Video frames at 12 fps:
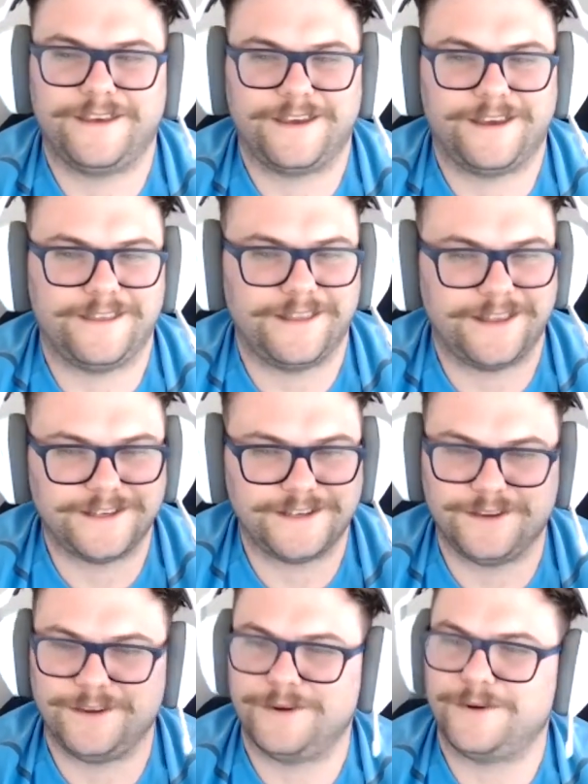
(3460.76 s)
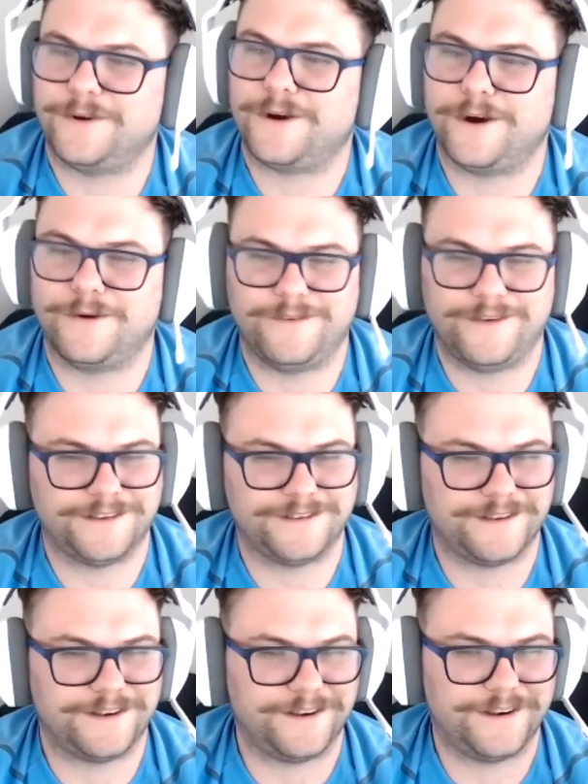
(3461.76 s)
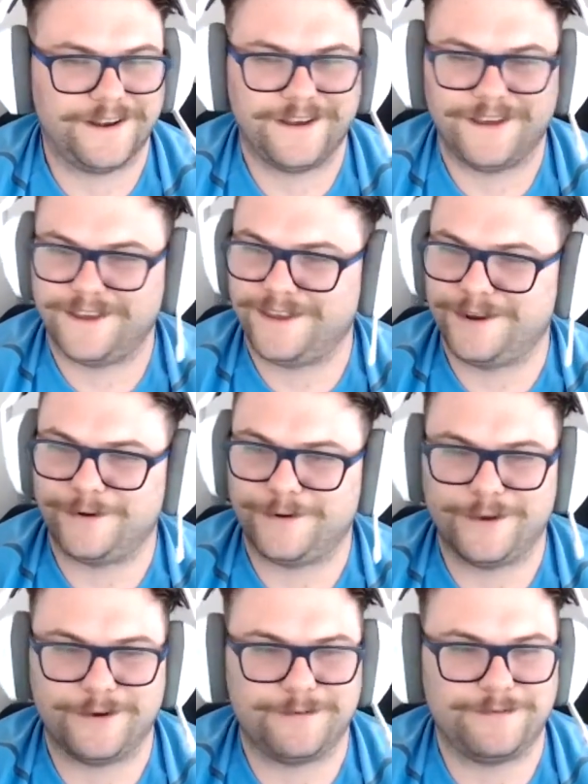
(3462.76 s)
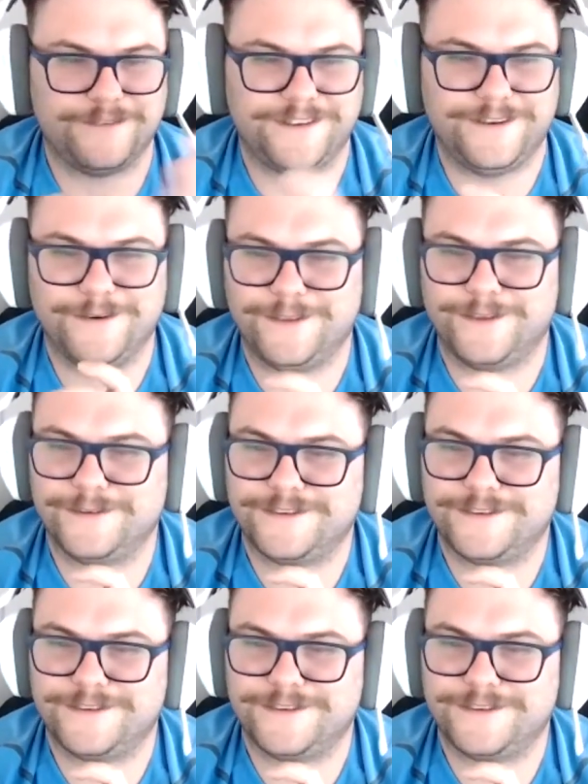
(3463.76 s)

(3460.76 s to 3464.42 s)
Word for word: and they let you into your car because they're you know good at doing those